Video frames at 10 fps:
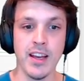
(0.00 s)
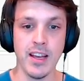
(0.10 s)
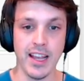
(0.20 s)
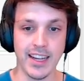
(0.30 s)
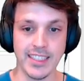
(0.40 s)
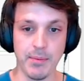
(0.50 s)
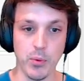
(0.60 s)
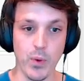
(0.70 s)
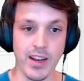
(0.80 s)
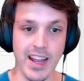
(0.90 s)
except
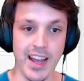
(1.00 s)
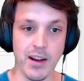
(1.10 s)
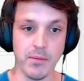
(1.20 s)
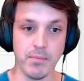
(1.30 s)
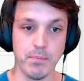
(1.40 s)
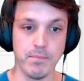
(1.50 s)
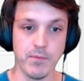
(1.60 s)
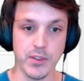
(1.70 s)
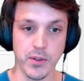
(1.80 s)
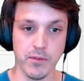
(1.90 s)
we're now
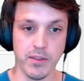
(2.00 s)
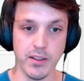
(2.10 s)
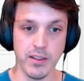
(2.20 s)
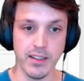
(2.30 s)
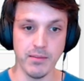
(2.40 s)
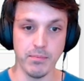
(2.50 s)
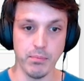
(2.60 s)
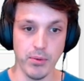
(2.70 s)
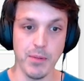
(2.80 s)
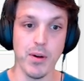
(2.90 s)
sort of
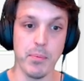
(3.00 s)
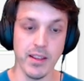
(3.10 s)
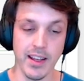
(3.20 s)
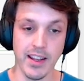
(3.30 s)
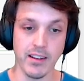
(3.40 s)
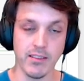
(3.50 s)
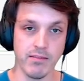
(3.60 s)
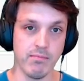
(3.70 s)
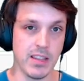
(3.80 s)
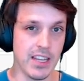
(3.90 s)
pre-populating
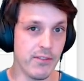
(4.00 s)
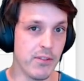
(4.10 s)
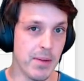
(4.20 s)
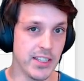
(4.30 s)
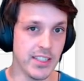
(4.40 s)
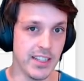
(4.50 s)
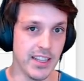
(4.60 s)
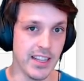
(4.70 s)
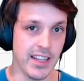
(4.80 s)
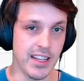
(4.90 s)
the information
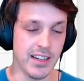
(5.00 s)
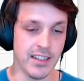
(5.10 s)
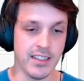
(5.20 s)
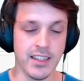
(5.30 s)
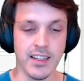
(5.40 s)
in the